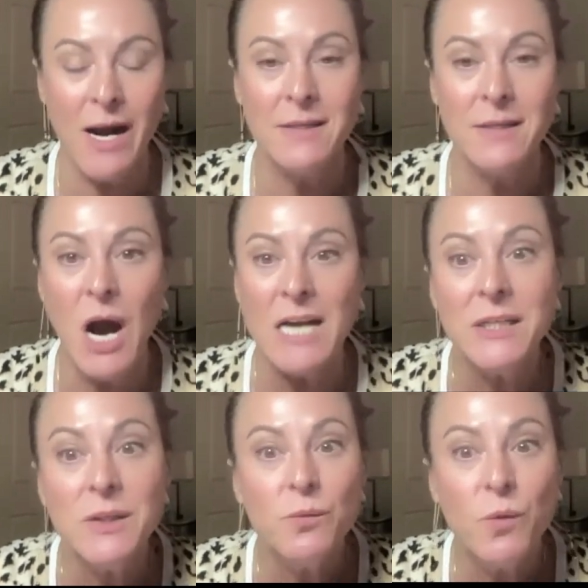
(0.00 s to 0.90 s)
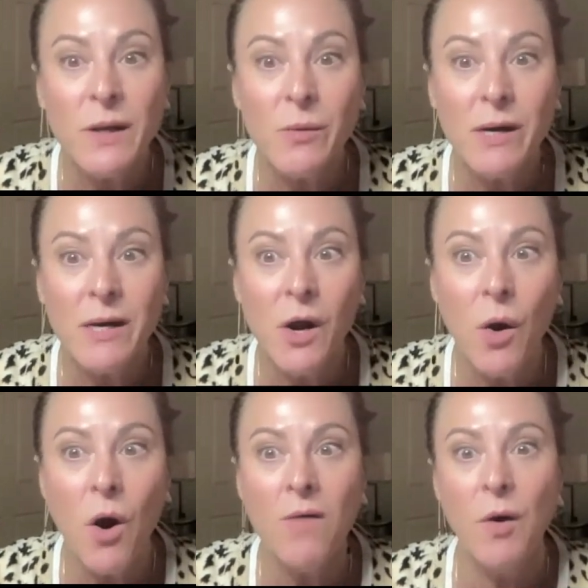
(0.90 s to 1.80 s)
And so I just really wanted to
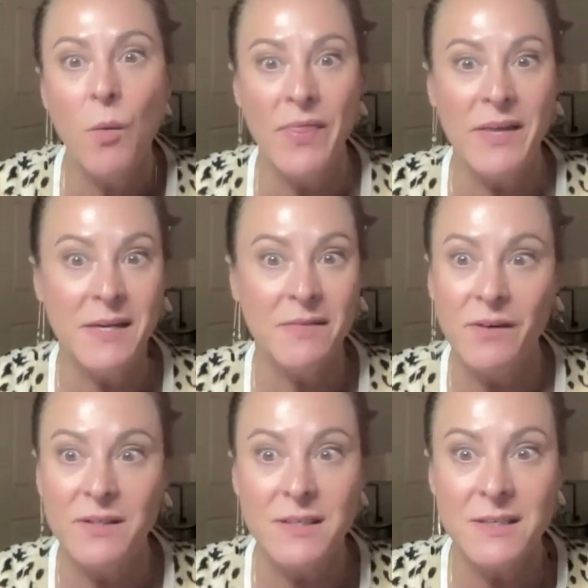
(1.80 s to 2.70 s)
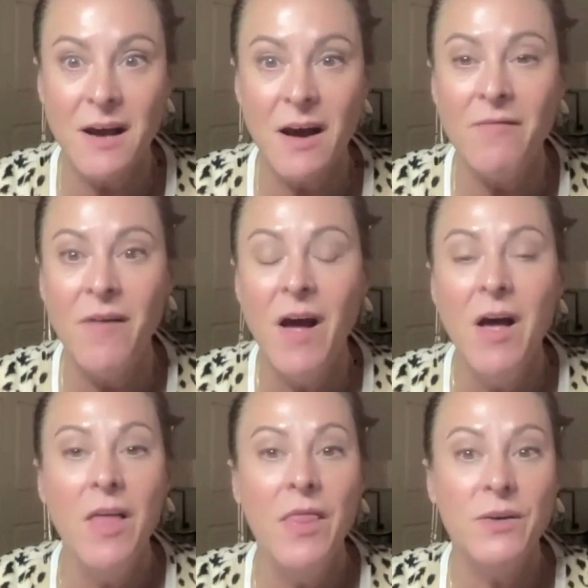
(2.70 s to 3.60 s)
go over what the differences of
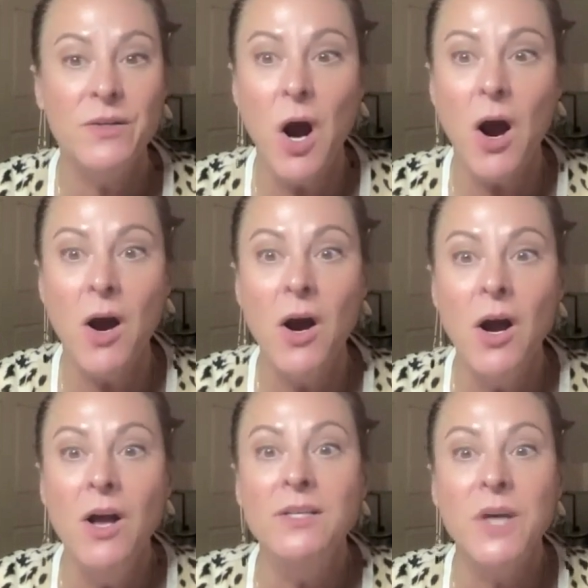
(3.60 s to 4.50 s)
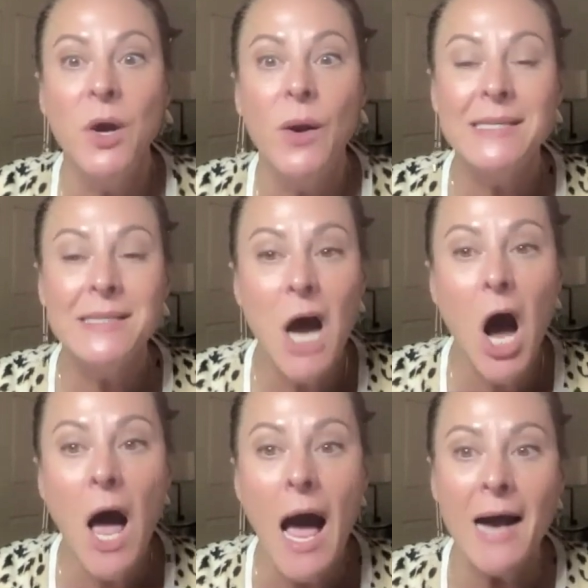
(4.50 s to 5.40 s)
those are. So it's
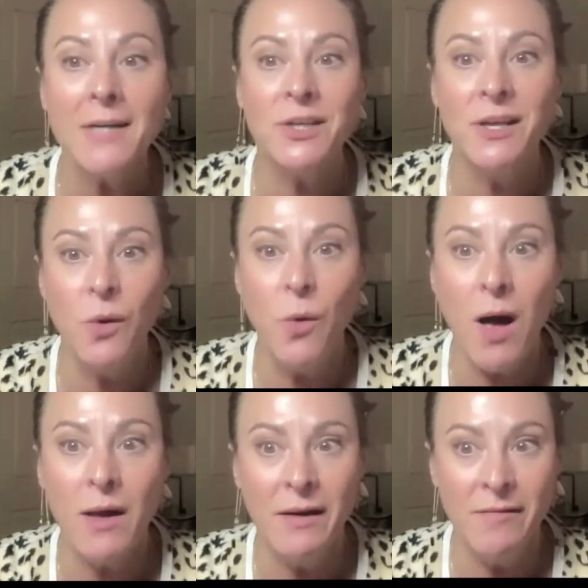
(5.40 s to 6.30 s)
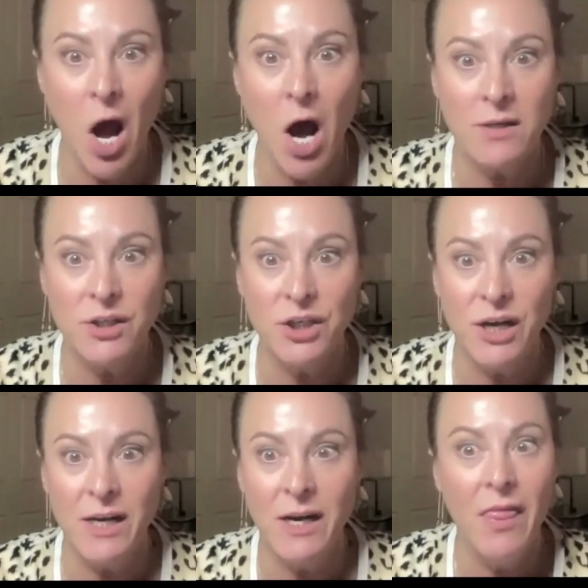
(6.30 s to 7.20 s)
not actually the quality of the
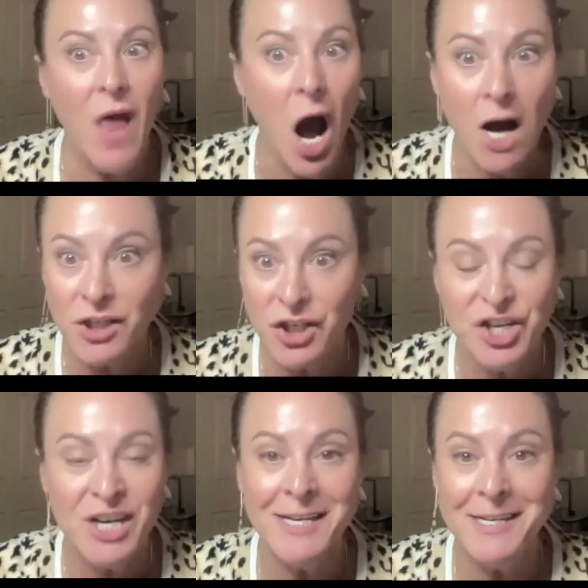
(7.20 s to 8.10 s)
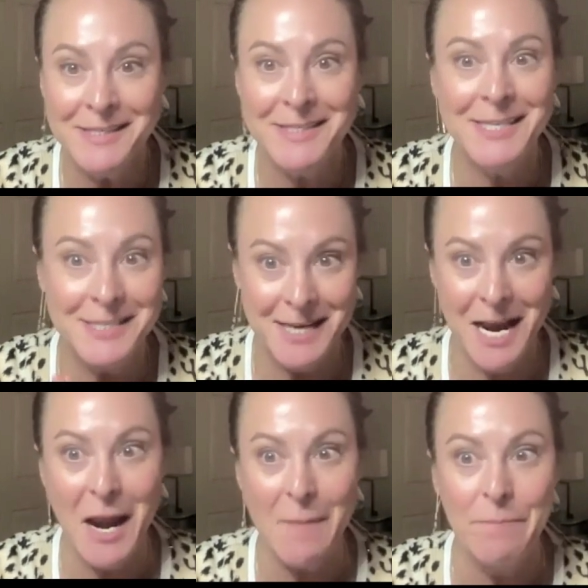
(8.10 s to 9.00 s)
oxygen. The oxygen is the
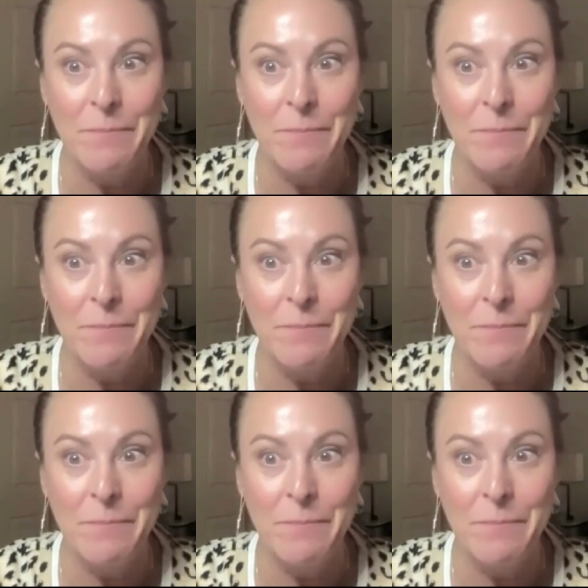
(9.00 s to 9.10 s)
same.